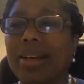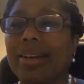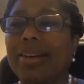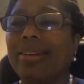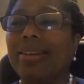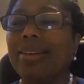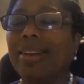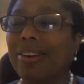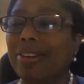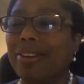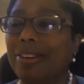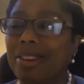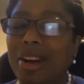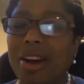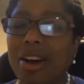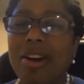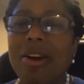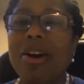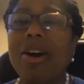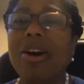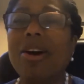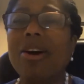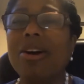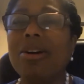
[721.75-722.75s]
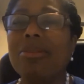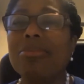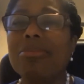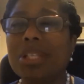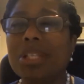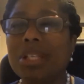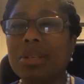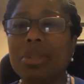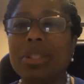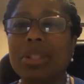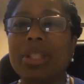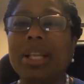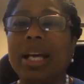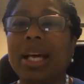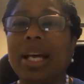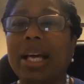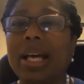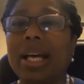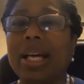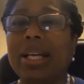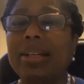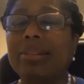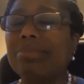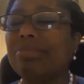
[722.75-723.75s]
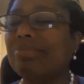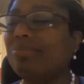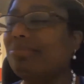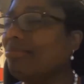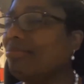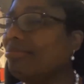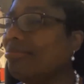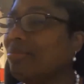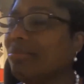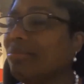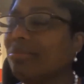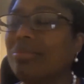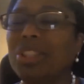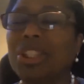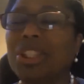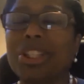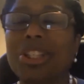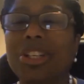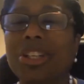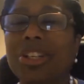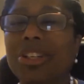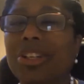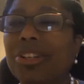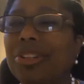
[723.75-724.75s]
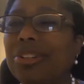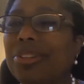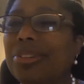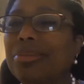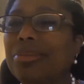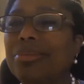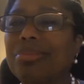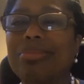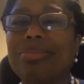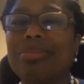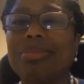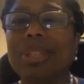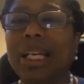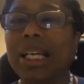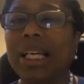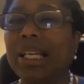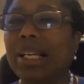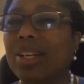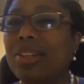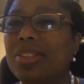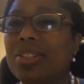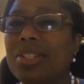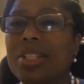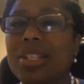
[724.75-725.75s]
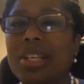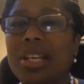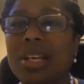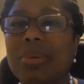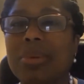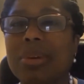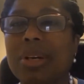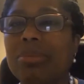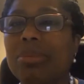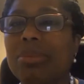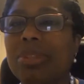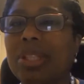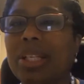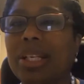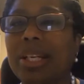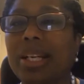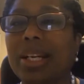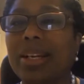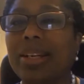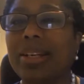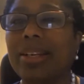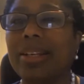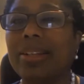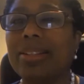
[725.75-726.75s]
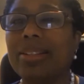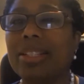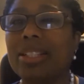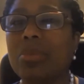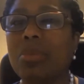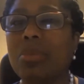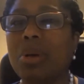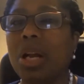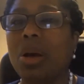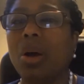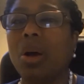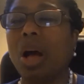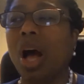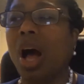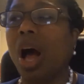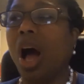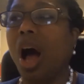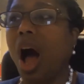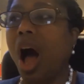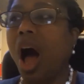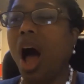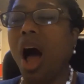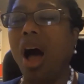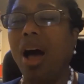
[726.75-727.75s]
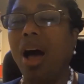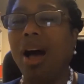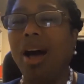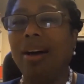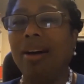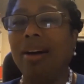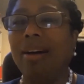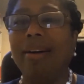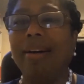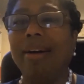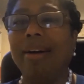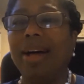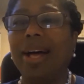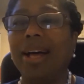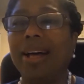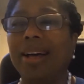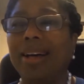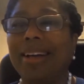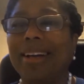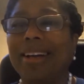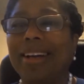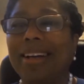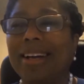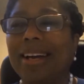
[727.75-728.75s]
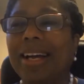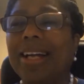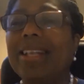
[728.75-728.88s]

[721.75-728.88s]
you know, go home, deal with that, you know, and I'll see you when I'm looking at you. She said, what? I